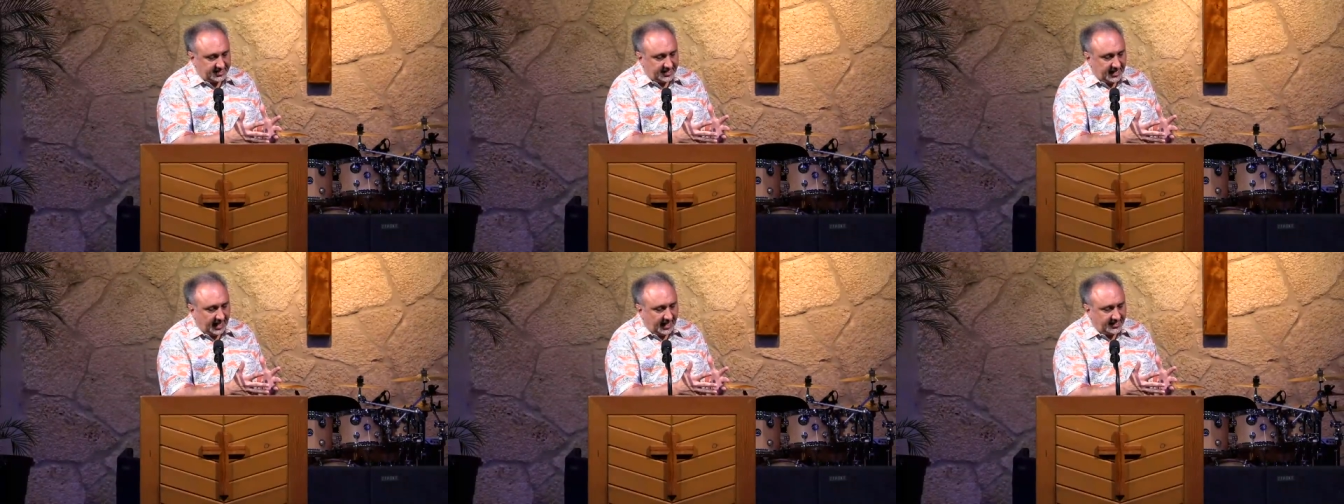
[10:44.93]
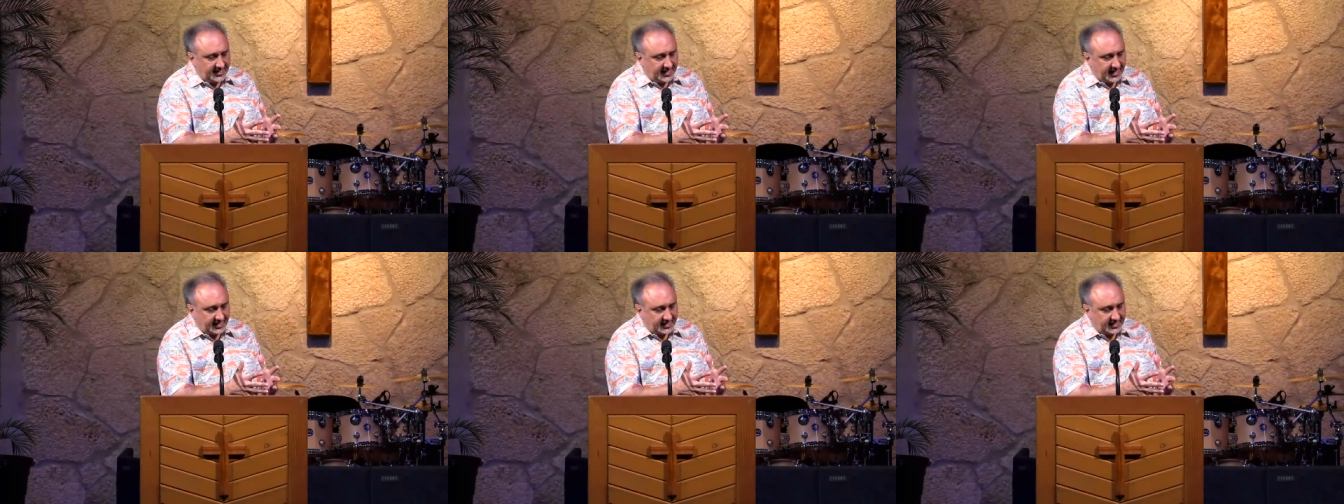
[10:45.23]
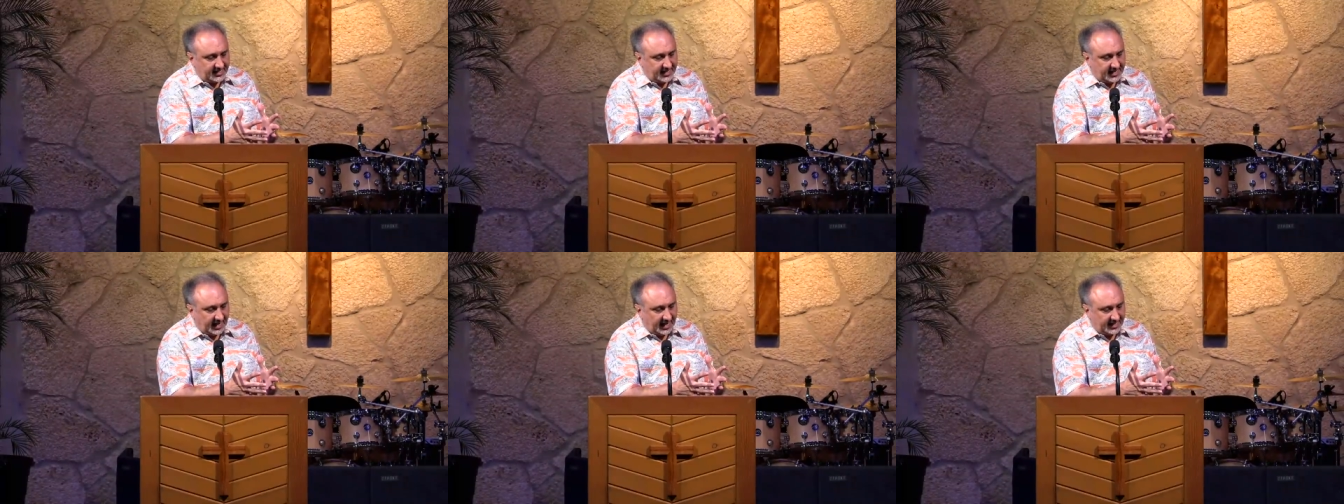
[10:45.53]
it's not
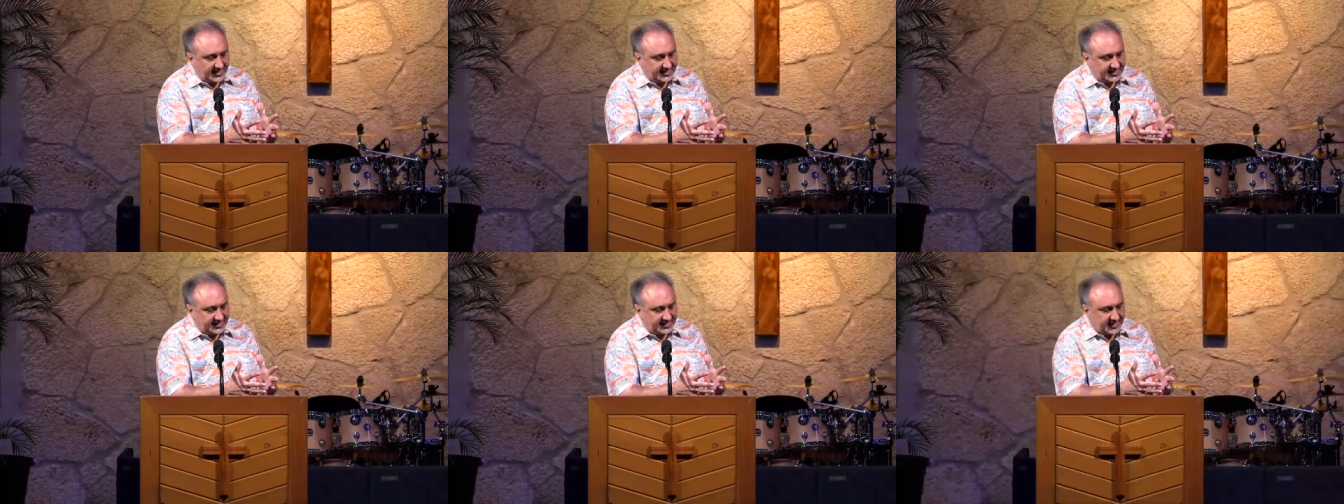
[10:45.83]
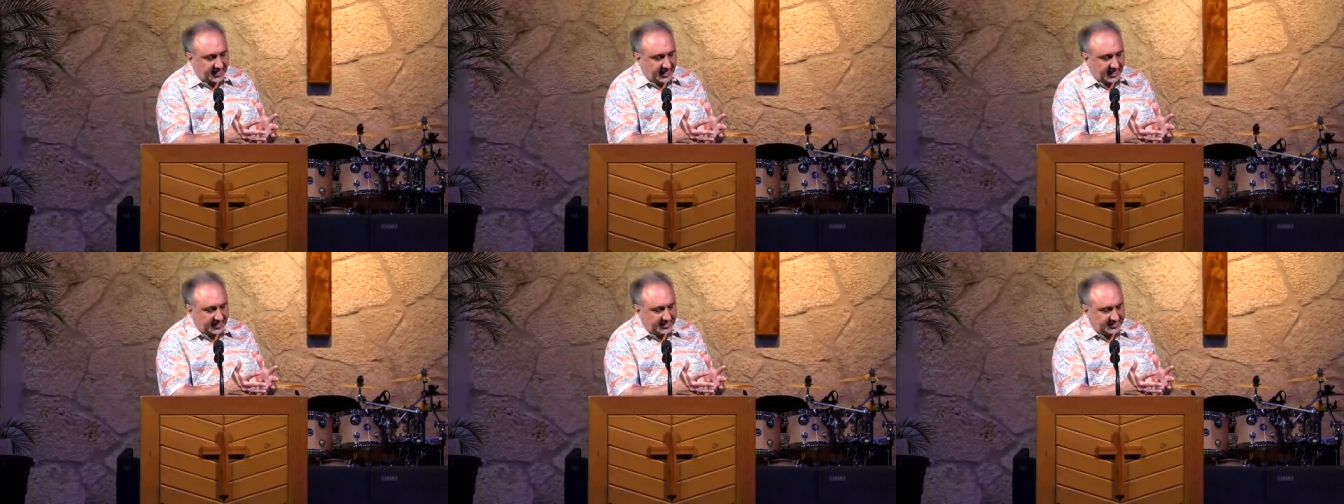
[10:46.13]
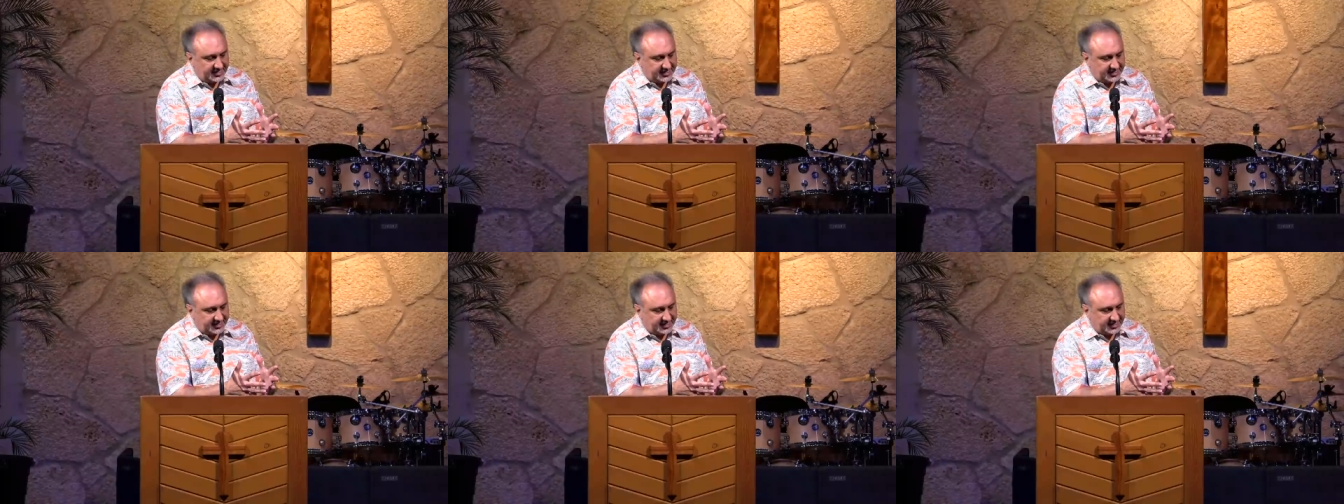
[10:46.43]
that God
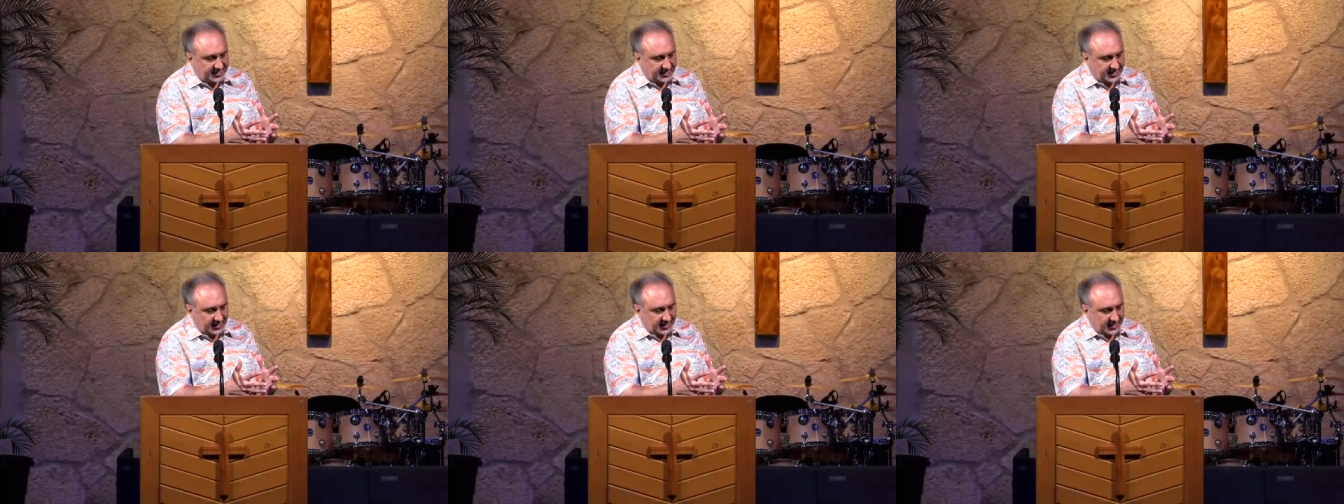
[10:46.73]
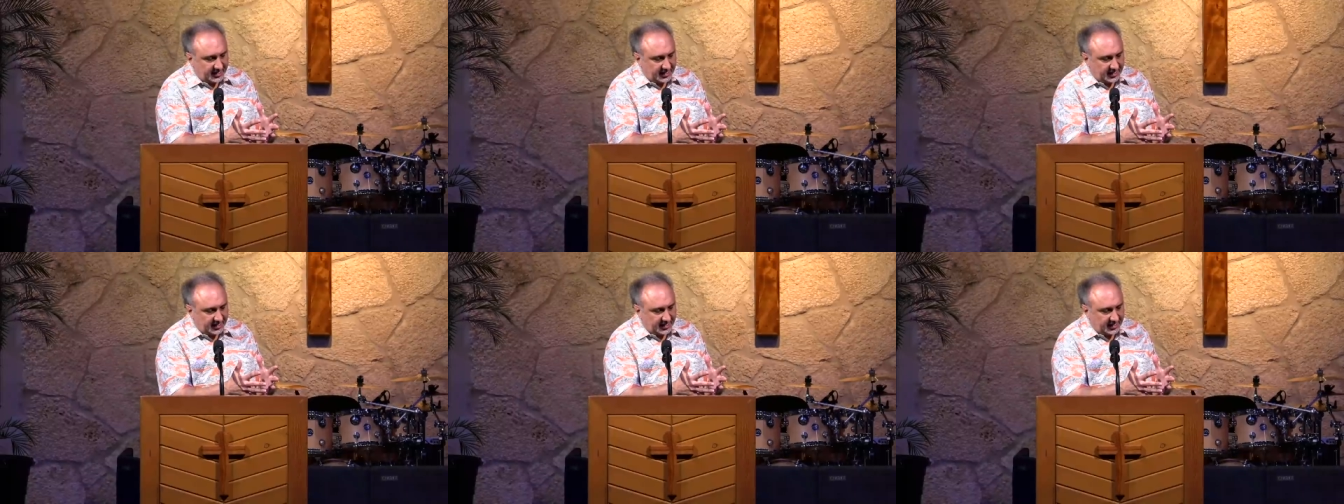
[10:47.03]
says,